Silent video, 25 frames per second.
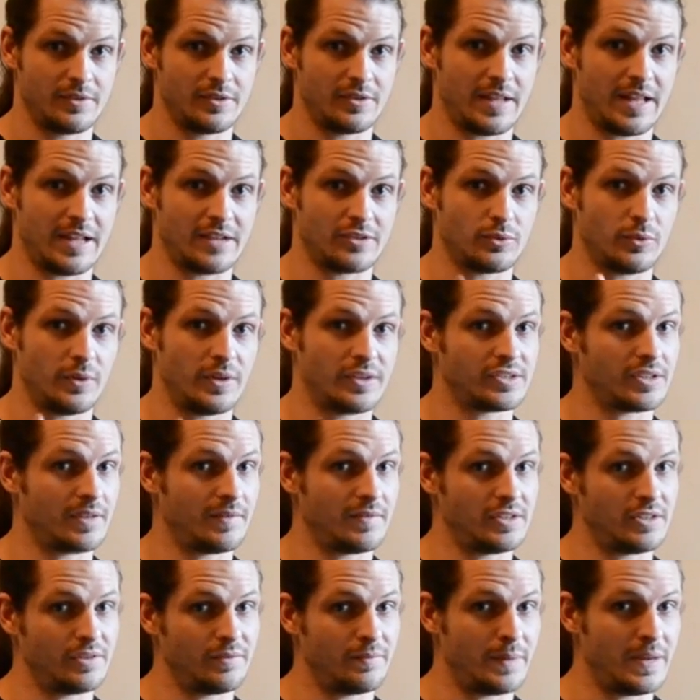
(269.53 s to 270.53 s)
That's always
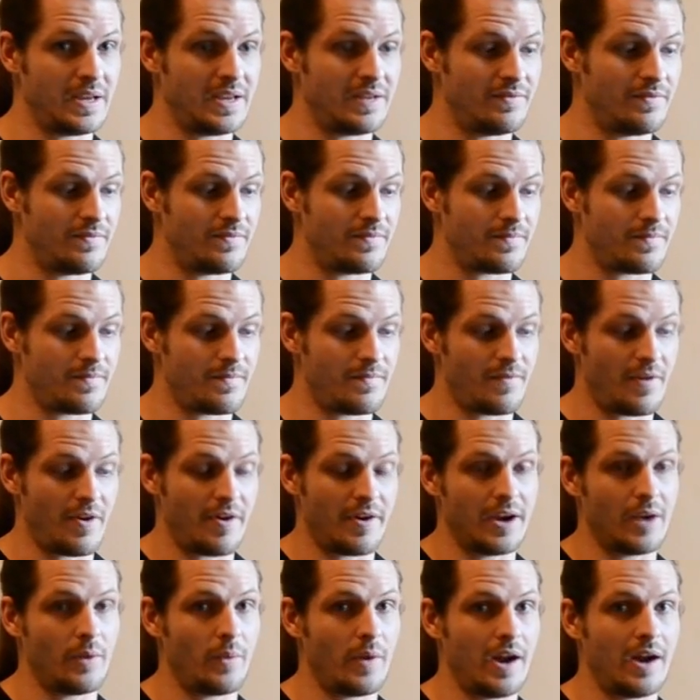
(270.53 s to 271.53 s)
something to be
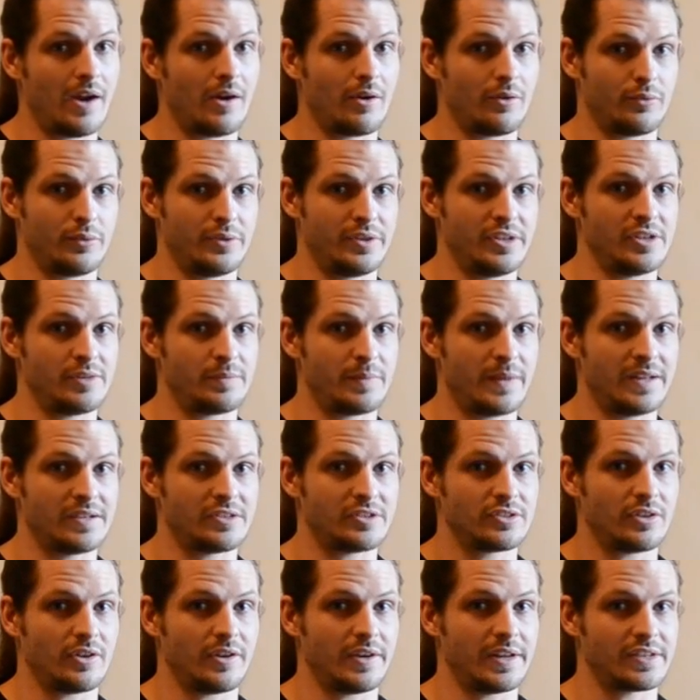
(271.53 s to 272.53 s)
very aware of with these
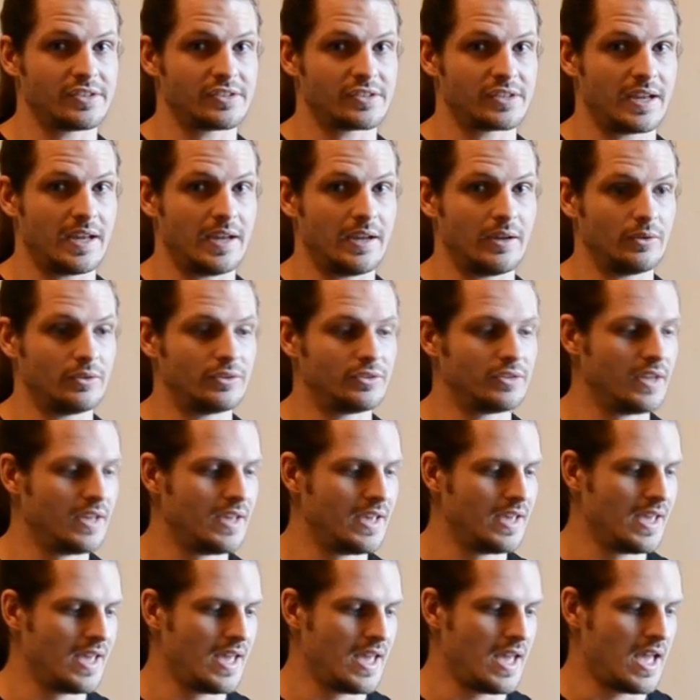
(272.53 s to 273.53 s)
pentatonic scales.
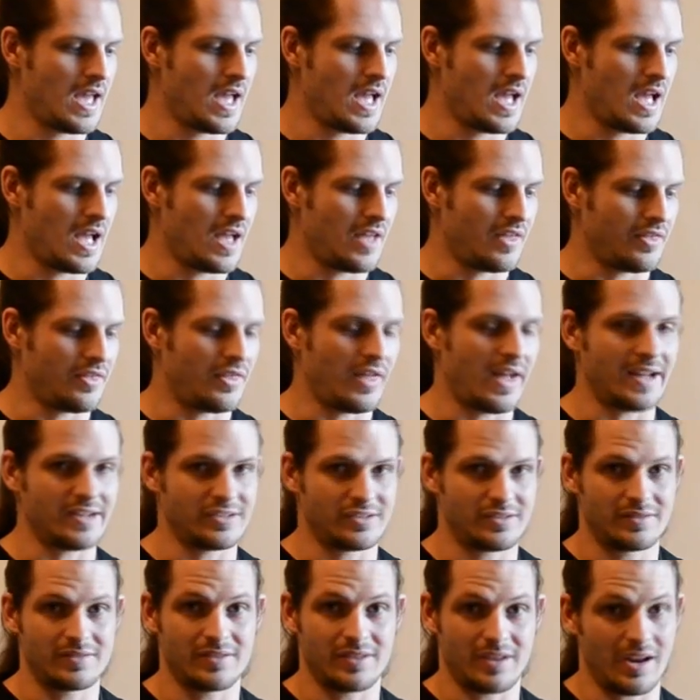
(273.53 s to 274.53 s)

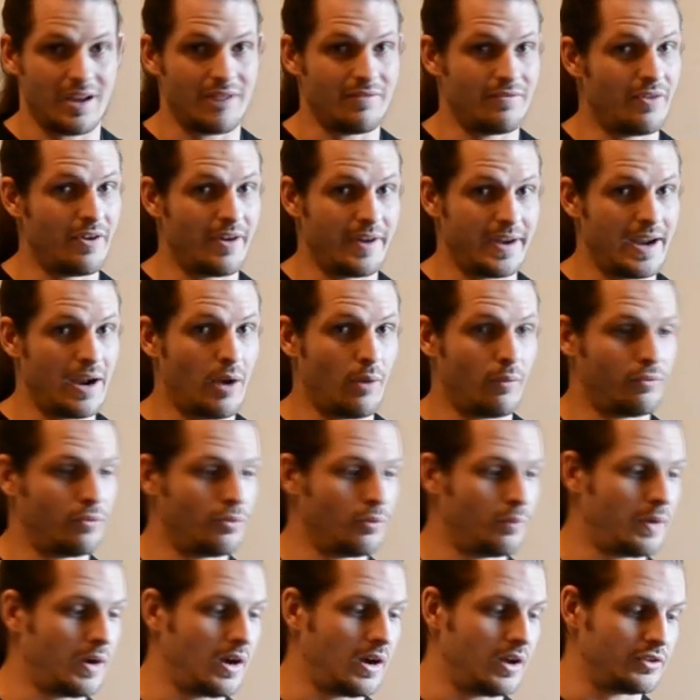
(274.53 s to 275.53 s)
That's a very helpful
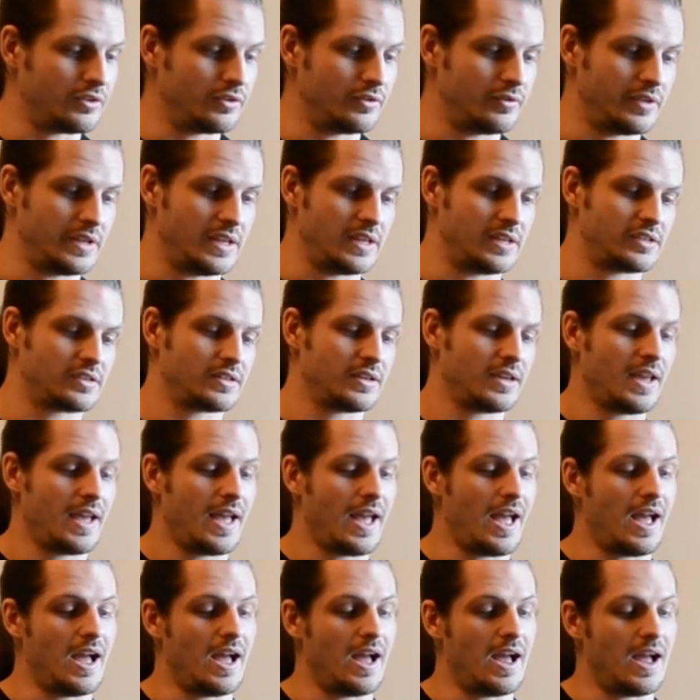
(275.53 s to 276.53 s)
part of these.
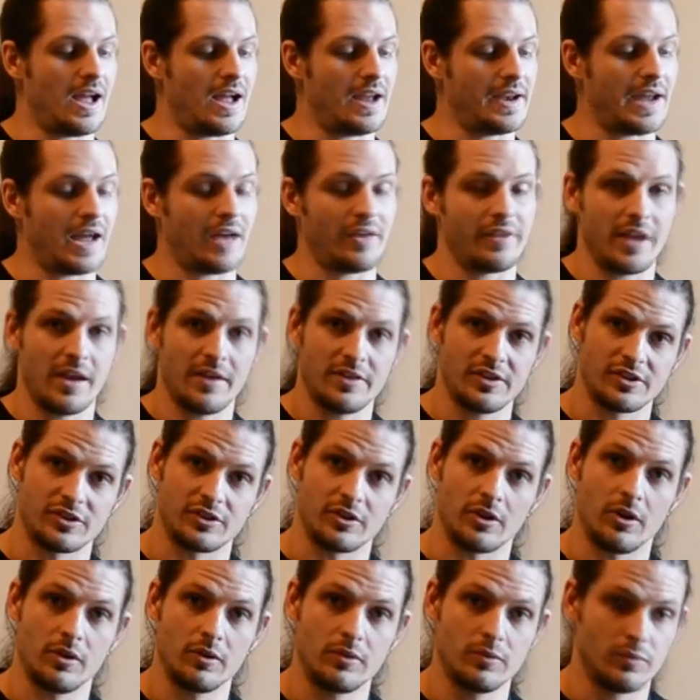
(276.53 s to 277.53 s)
Now the other
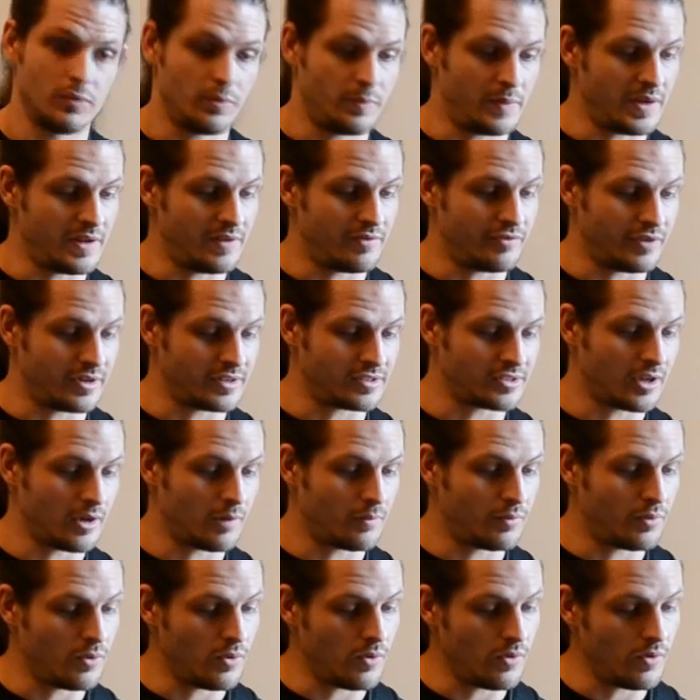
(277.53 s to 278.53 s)
song would be, for
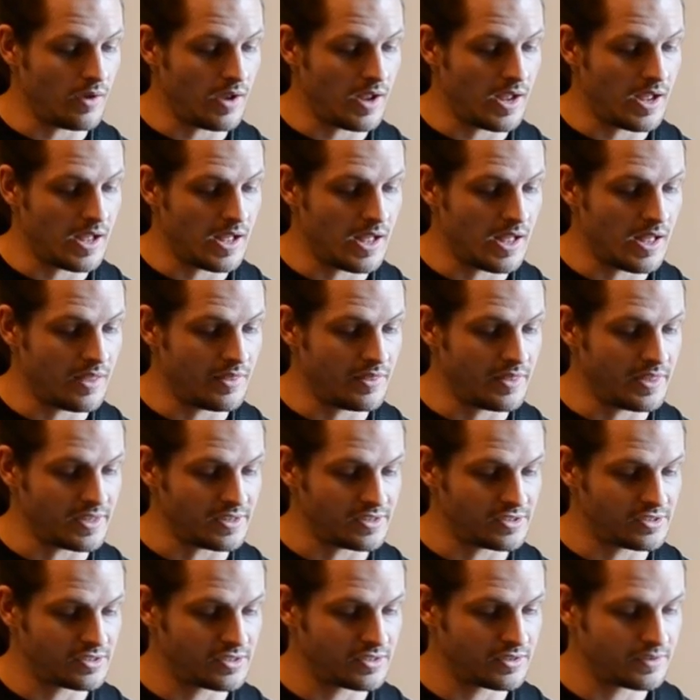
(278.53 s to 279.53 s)
example,
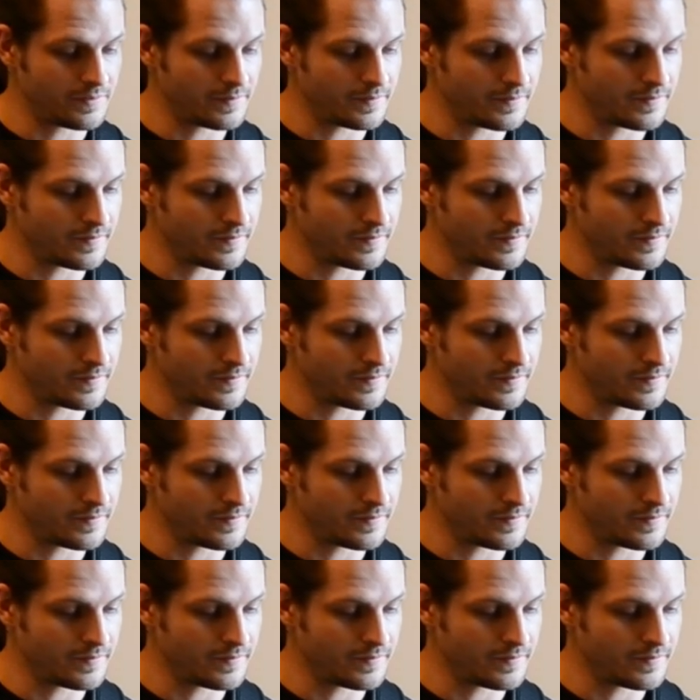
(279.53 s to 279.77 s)
this.